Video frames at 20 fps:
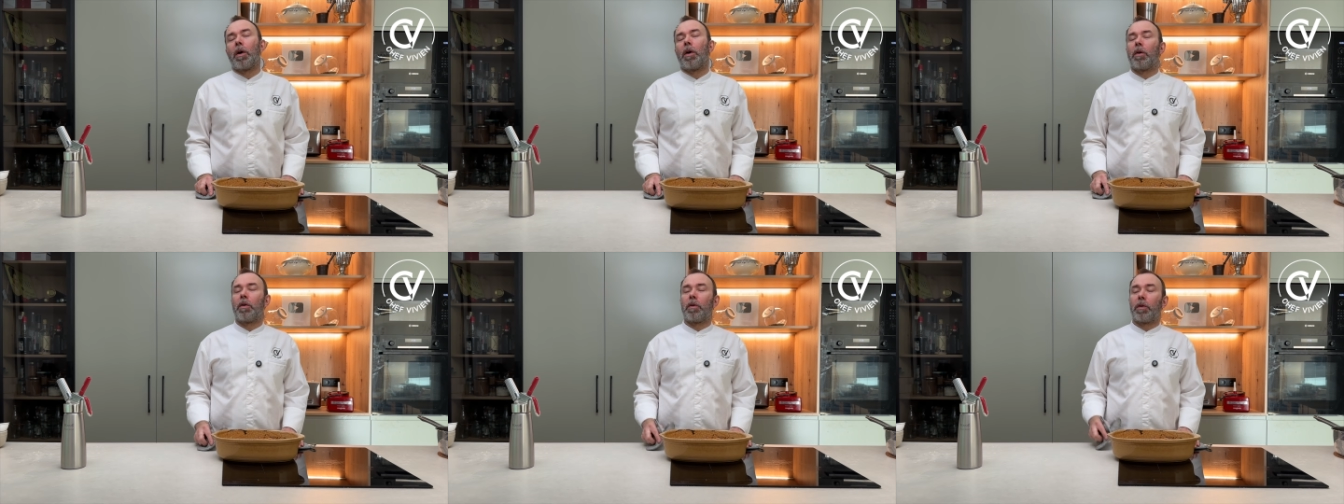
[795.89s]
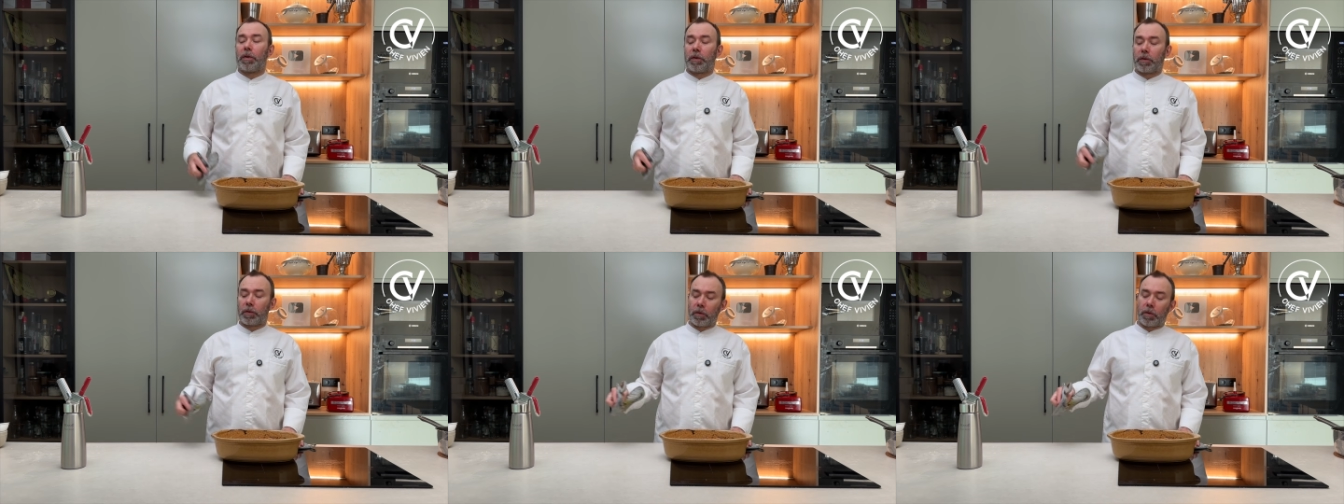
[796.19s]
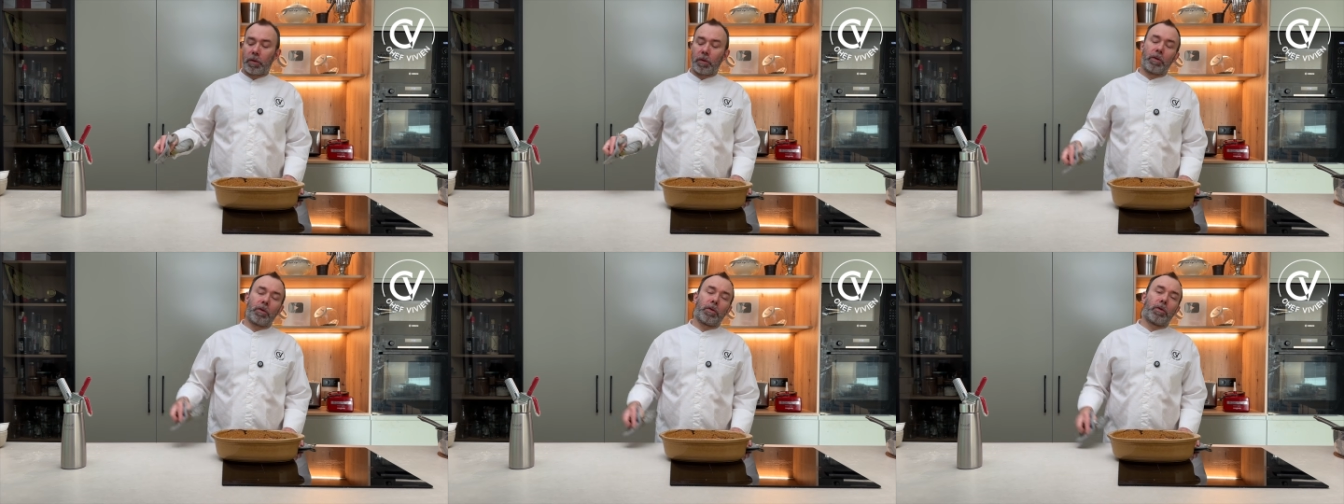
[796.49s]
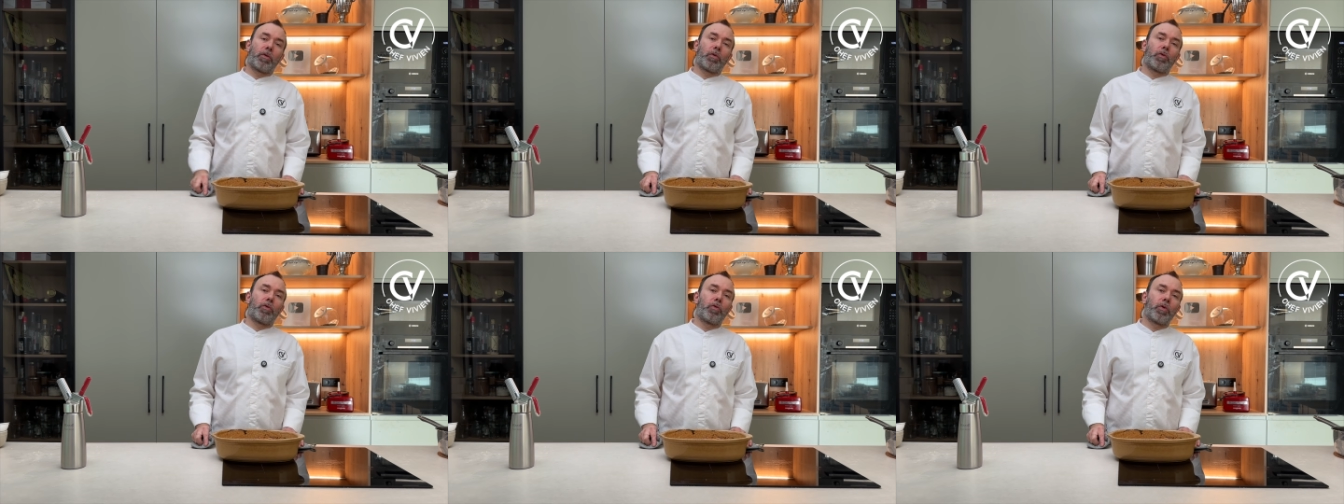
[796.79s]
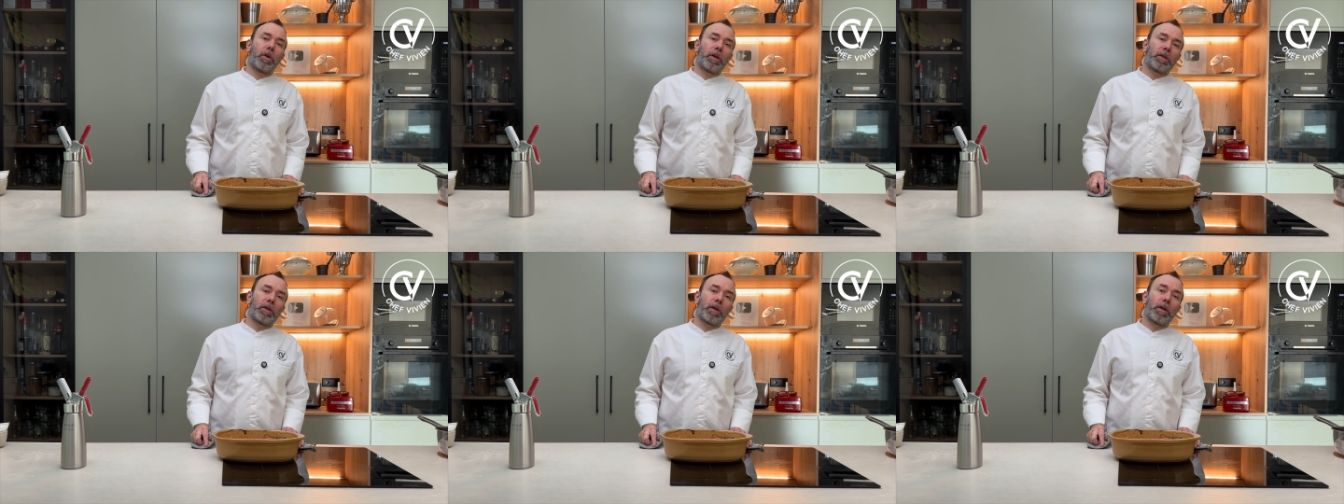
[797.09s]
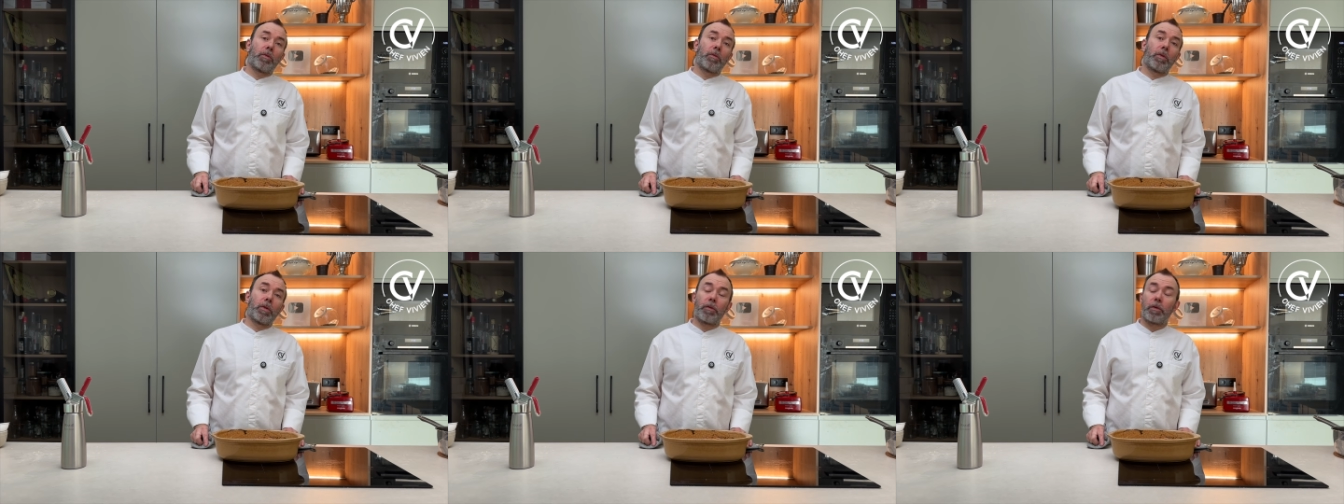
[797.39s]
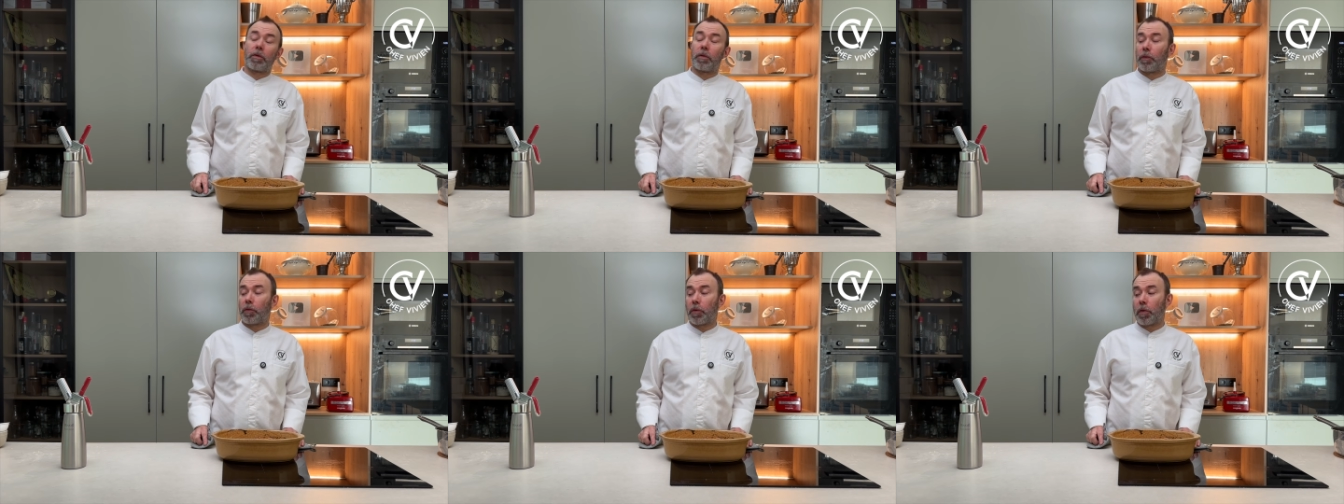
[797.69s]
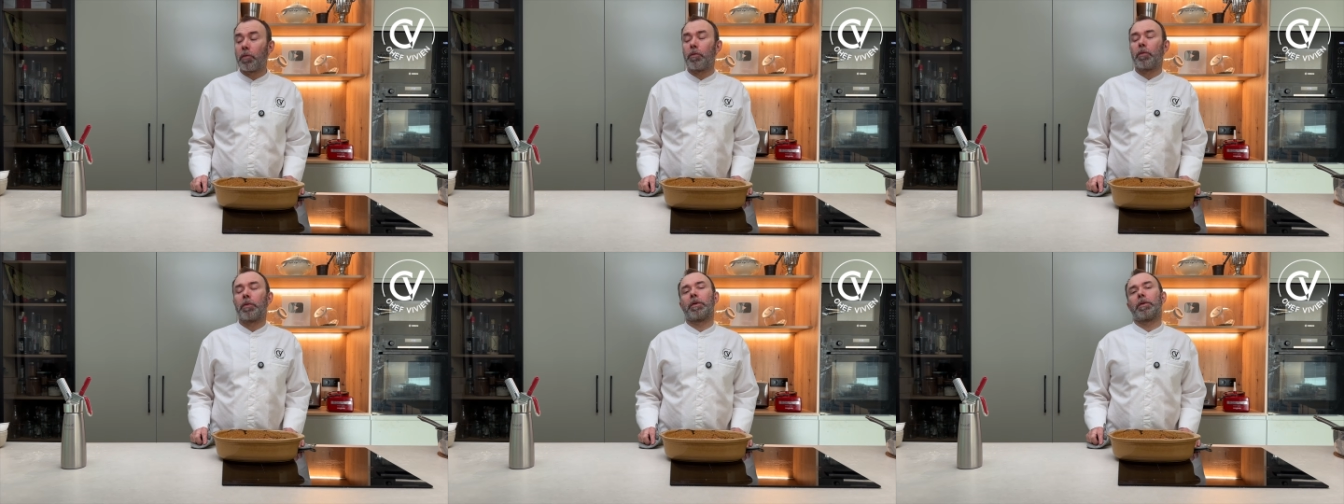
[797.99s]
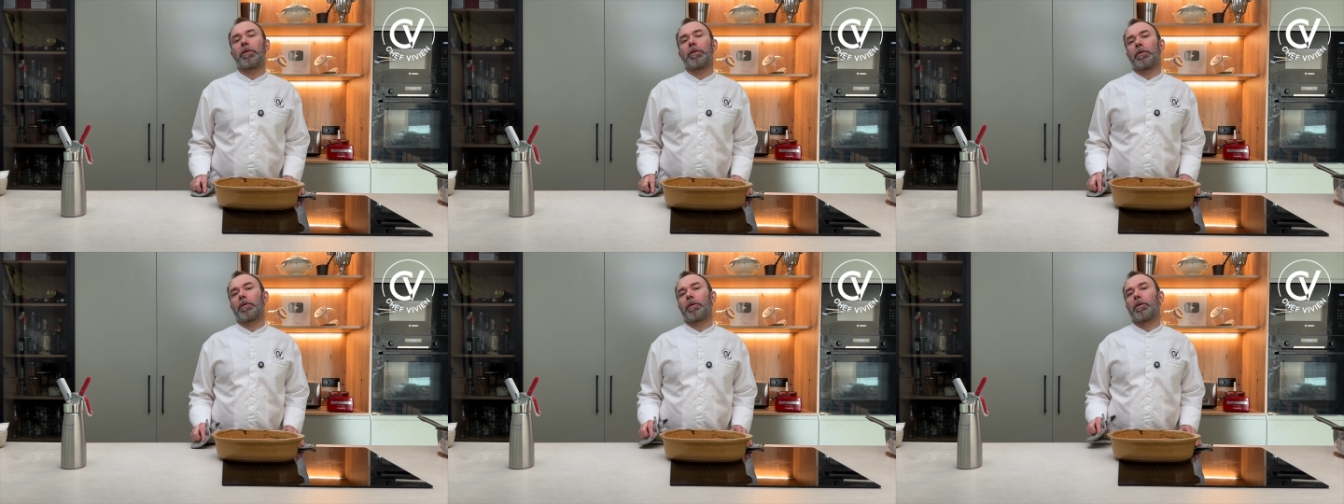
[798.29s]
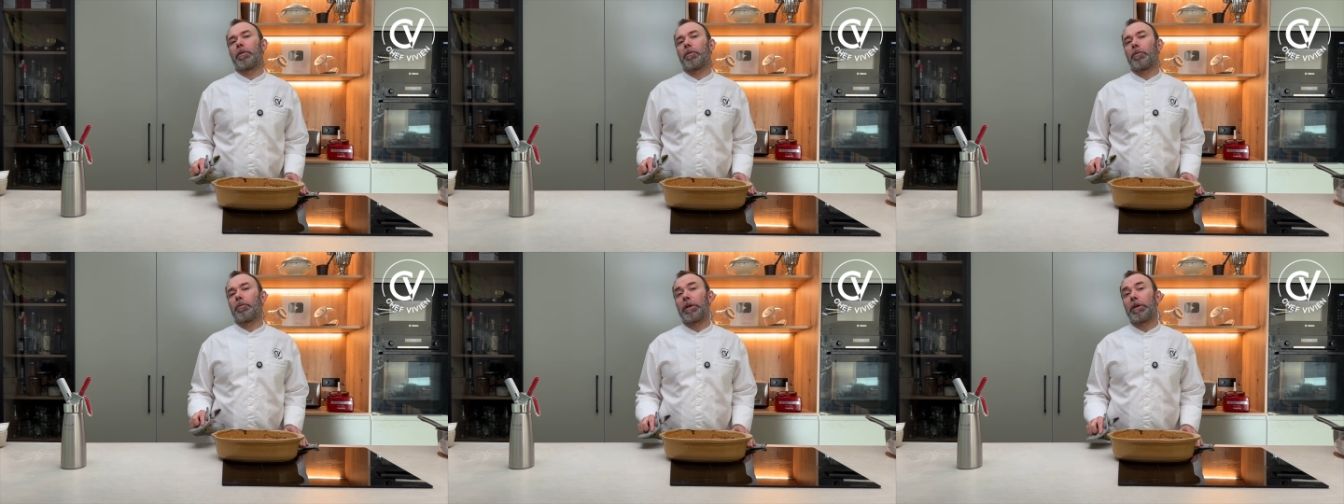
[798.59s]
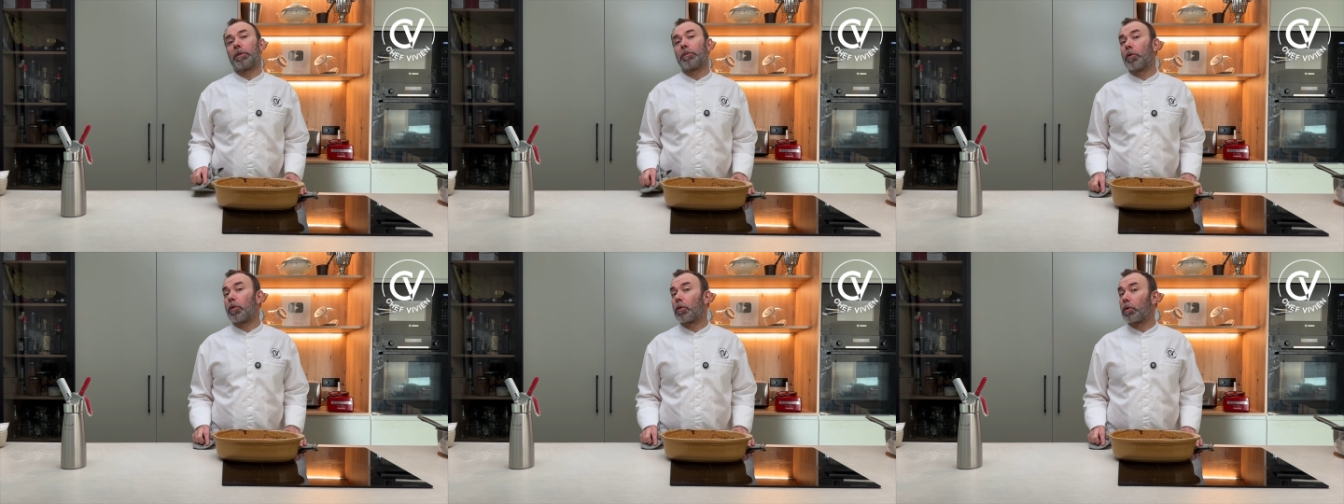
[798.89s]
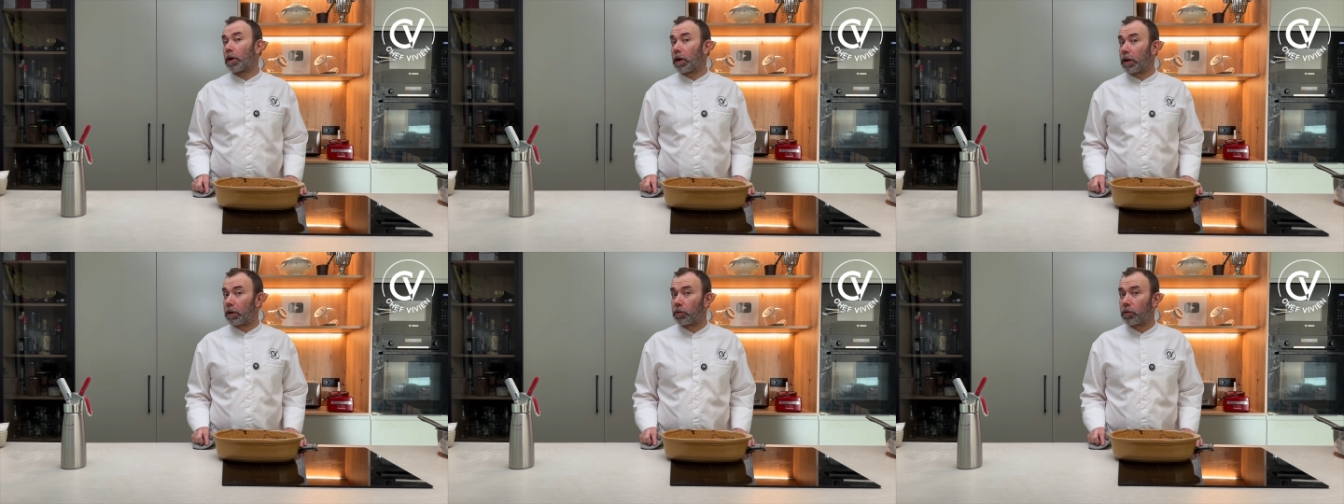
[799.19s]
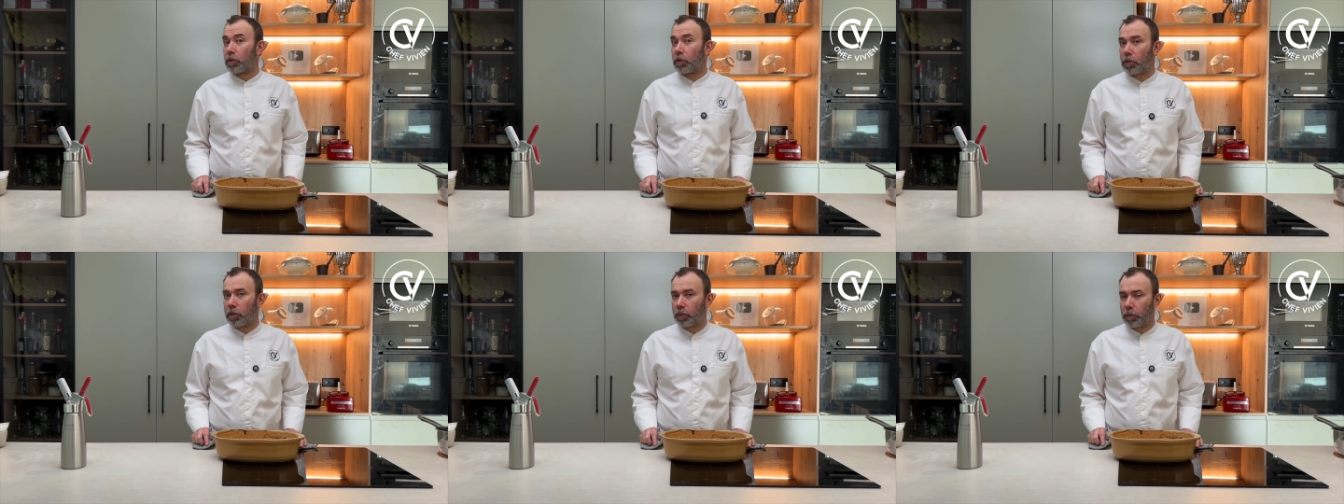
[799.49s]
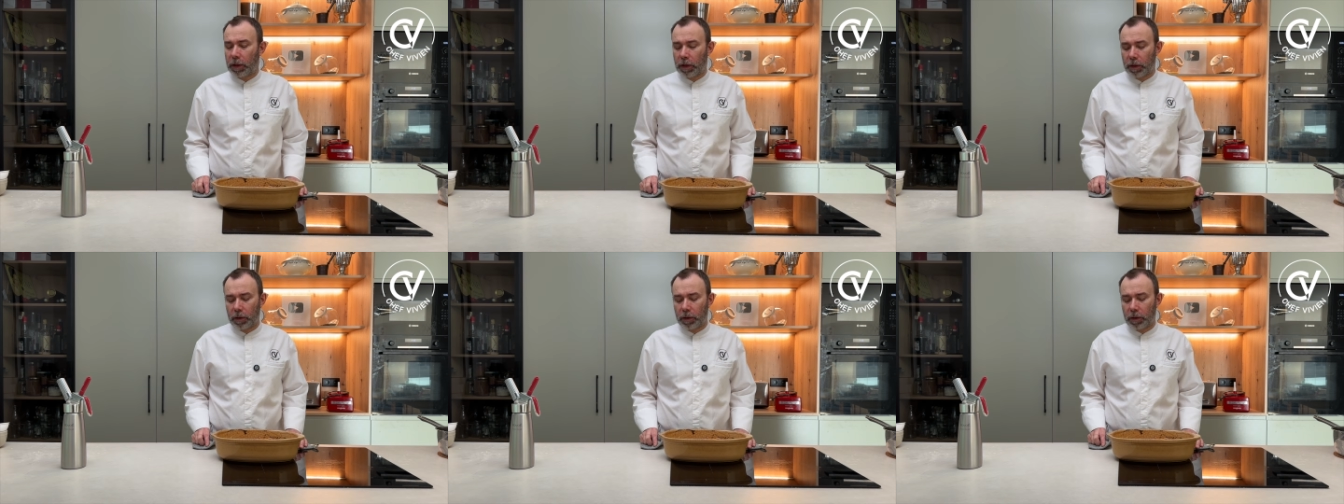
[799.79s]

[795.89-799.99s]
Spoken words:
a little dressing with the foam, a bit more gastronomic.